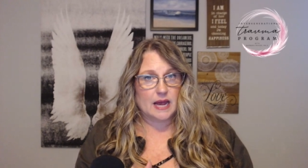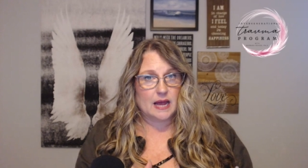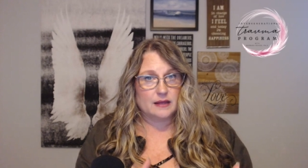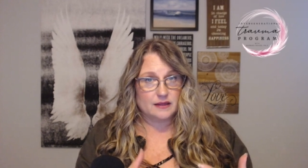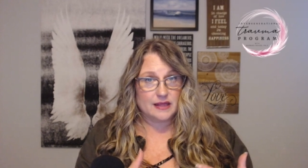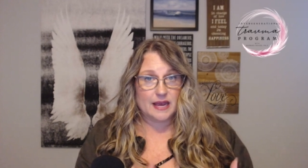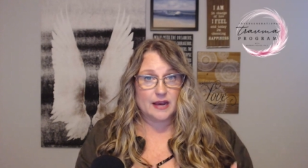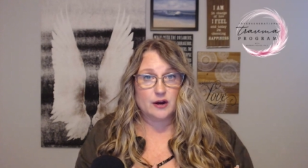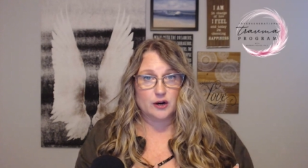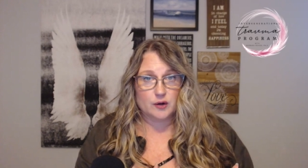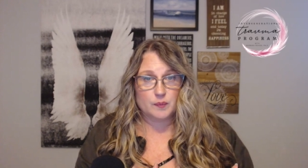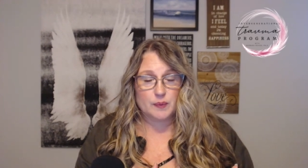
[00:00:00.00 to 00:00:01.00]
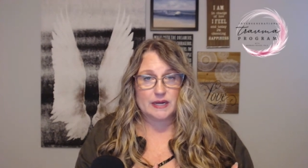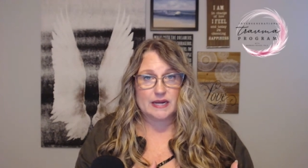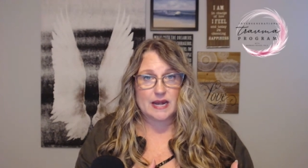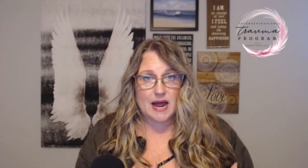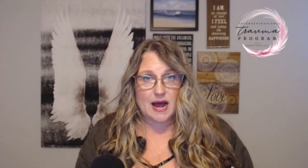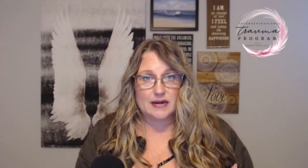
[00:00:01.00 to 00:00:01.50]
there, but
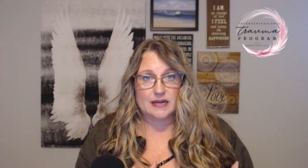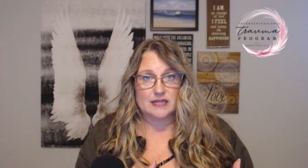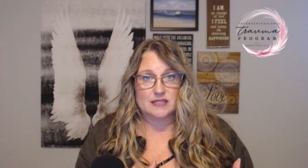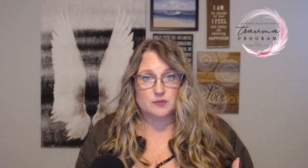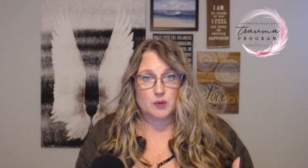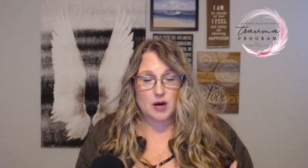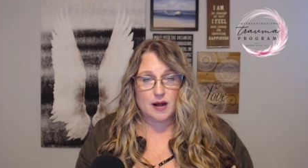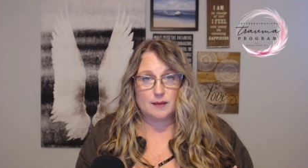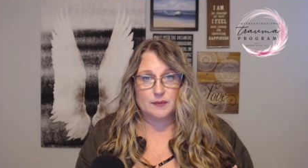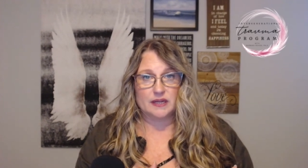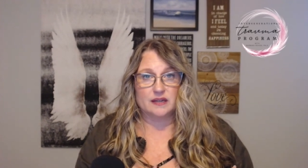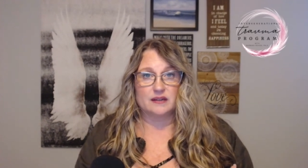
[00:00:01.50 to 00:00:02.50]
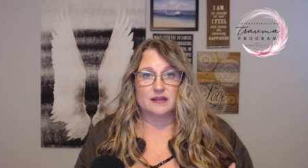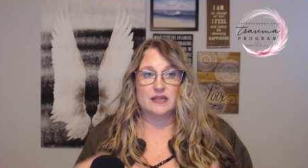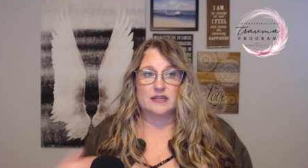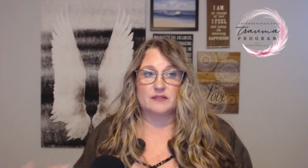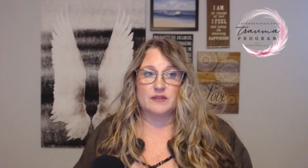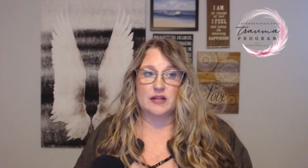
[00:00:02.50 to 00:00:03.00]
not as prominent,
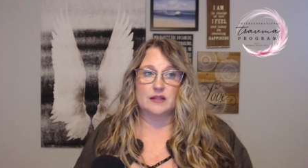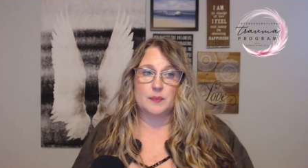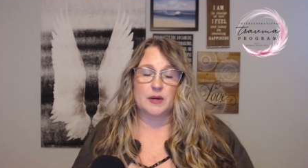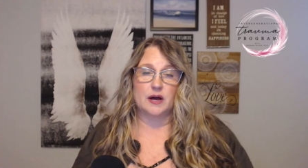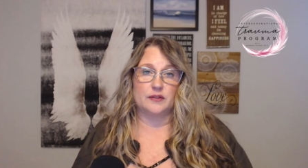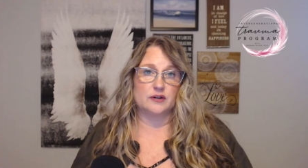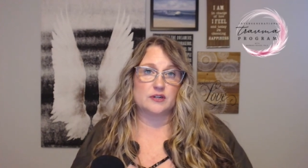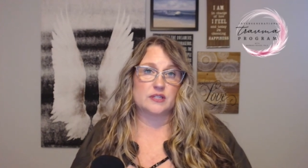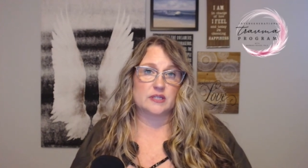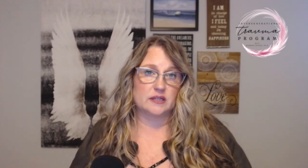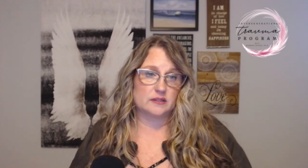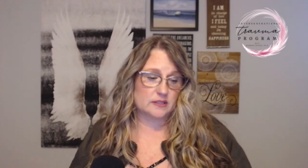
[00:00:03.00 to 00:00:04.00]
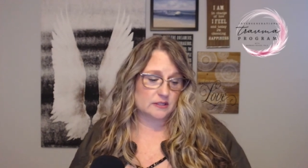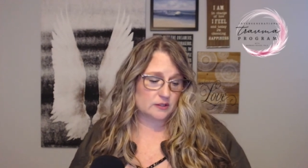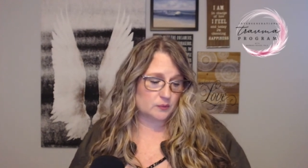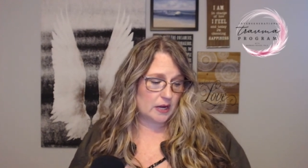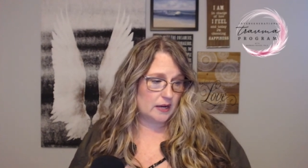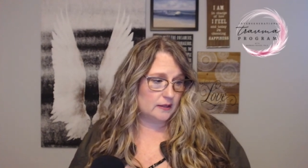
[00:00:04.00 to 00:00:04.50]
and develop other skills as
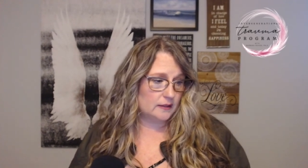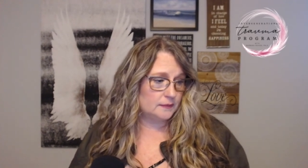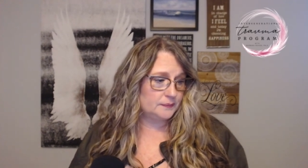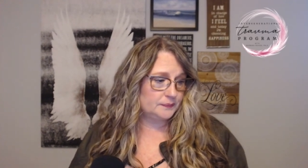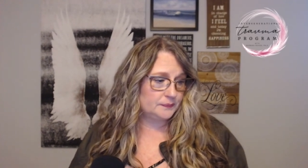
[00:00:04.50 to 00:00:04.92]
well.